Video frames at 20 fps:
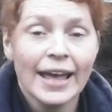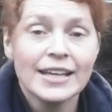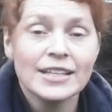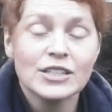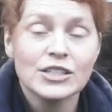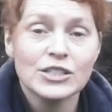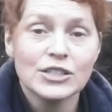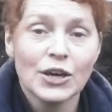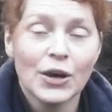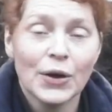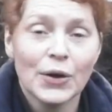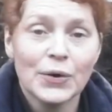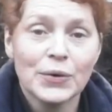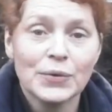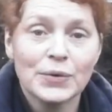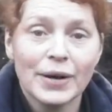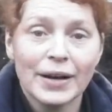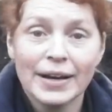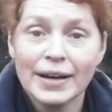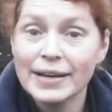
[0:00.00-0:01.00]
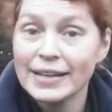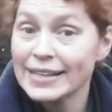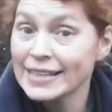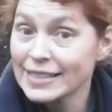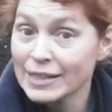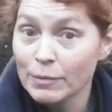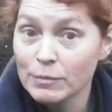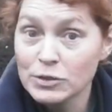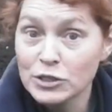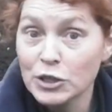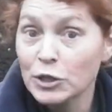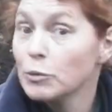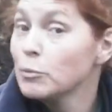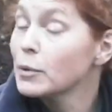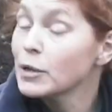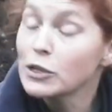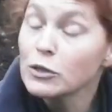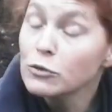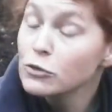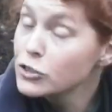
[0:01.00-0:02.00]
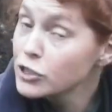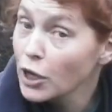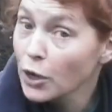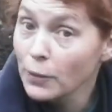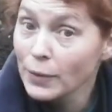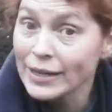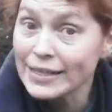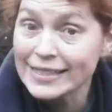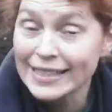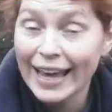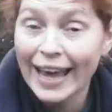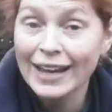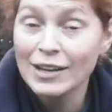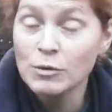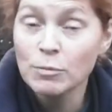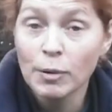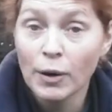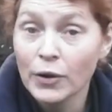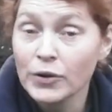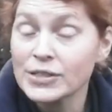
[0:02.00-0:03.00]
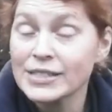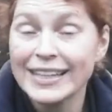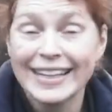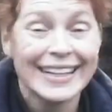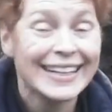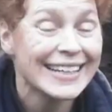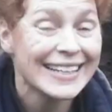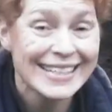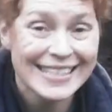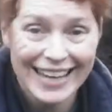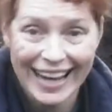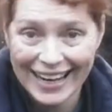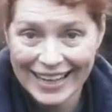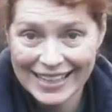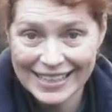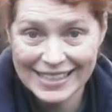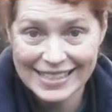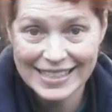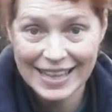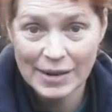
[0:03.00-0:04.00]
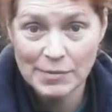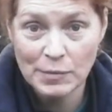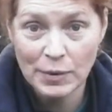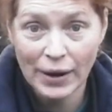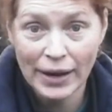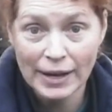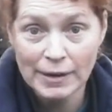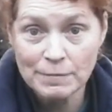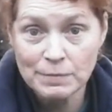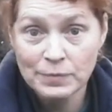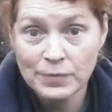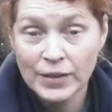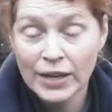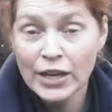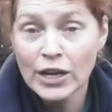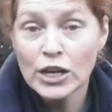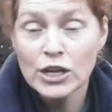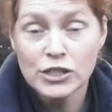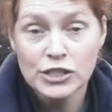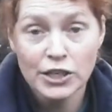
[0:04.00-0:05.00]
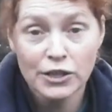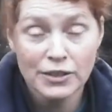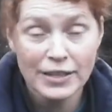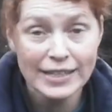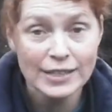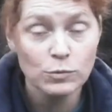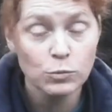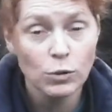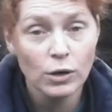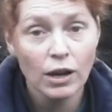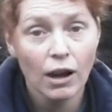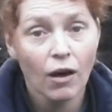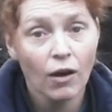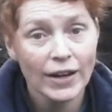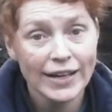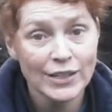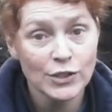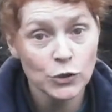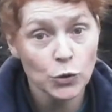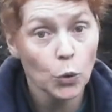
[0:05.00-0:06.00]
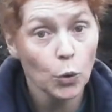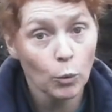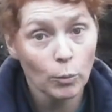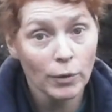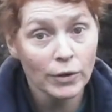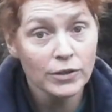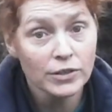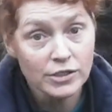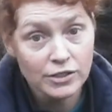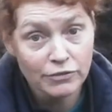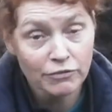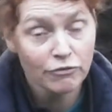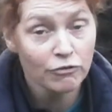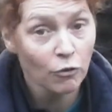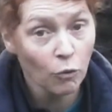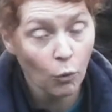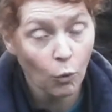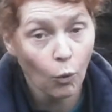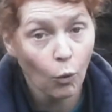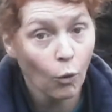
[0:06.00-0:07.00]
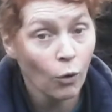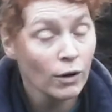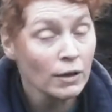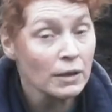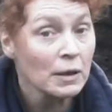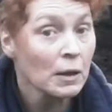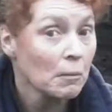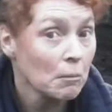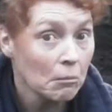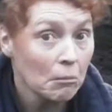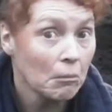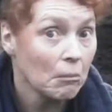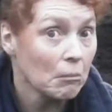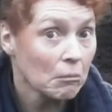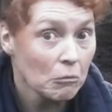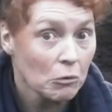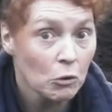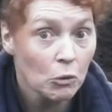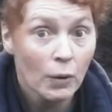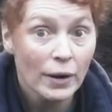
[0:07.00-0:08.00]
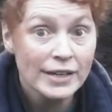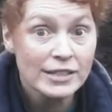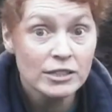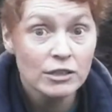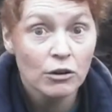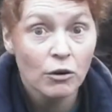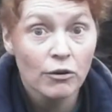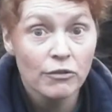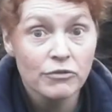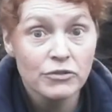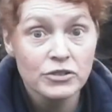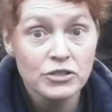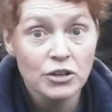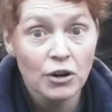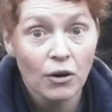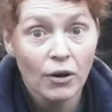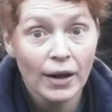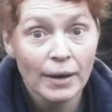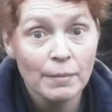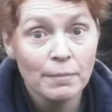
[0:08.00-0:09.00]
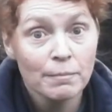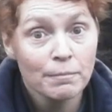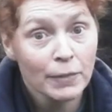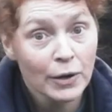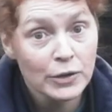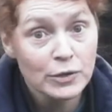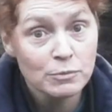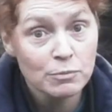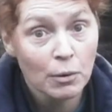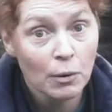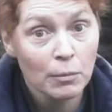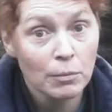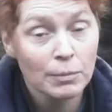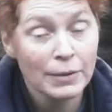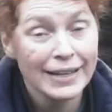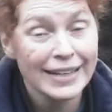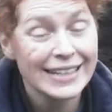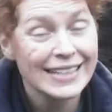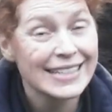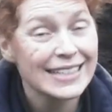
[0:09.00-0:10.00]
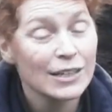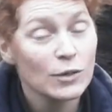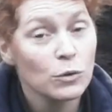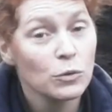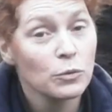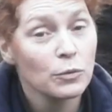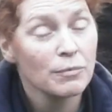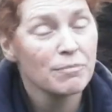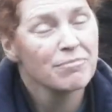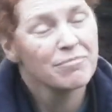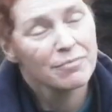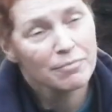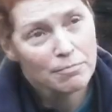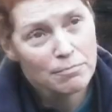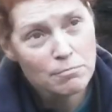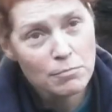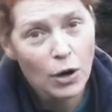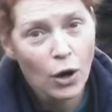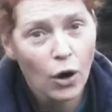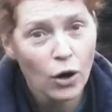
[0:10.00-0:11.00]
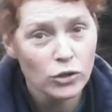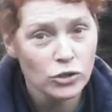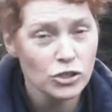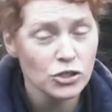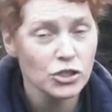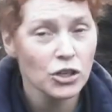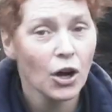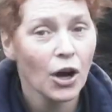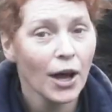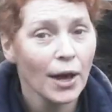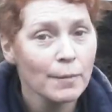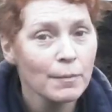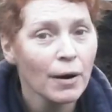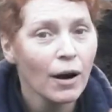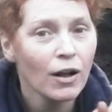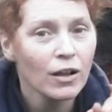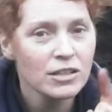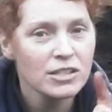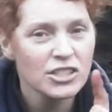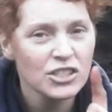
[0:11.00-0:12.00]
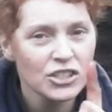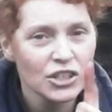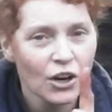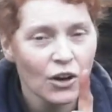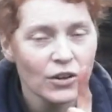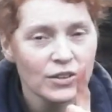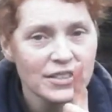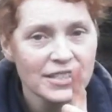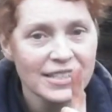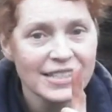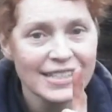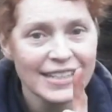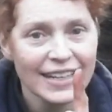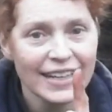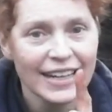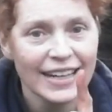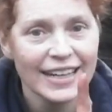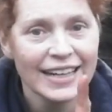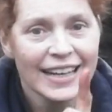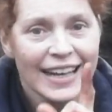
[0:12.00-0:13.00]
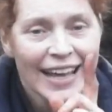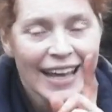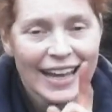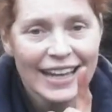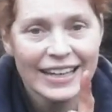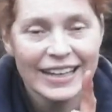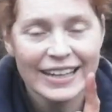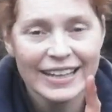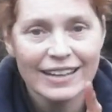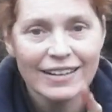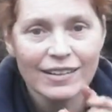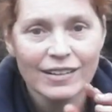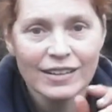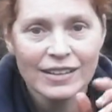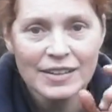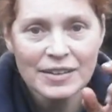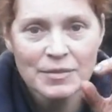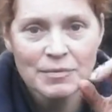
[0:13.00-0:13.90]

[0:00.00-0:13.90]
So it's up to you, but you sow it and you plant it in exactly the same way. So this will lie dormant for quite a lot of the time, most probably until March time. I'll start to see little